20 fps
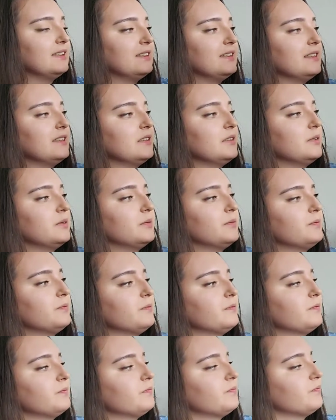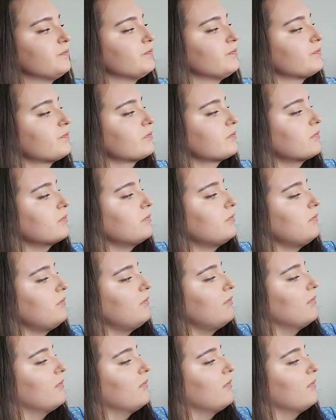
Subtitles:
(silence)